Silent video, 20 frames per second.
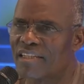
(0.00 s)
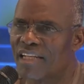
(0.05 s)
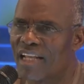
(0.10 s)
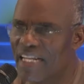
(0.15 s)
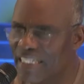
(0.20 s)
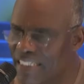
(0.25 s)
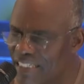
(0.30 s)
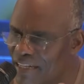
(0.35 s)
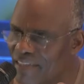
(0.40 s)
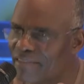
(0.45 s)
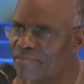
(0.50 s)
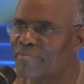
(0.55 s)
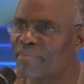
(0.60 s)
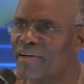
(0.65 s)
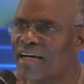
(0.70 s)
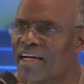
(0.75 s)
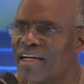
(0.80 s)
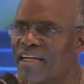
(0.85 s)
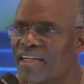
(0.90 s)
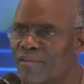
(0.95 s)
like that
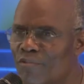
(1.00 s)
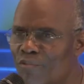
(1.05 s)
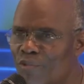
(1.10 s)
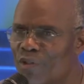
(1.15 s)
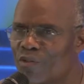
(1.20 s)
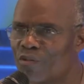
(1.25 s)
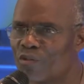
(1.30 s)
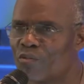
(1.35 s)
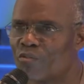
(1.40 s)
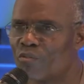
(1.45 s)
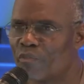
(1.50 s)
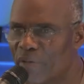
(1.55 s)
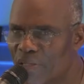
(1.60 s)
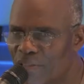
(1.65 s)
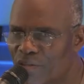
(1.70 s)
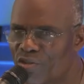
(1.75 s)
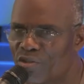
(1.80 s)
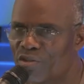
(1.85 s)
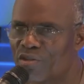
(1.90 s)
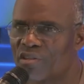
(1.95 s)
man we
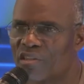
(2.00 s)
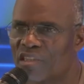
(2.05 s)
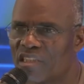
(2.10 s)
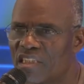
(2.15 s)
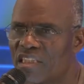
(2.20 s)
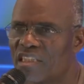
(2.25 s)
mentioned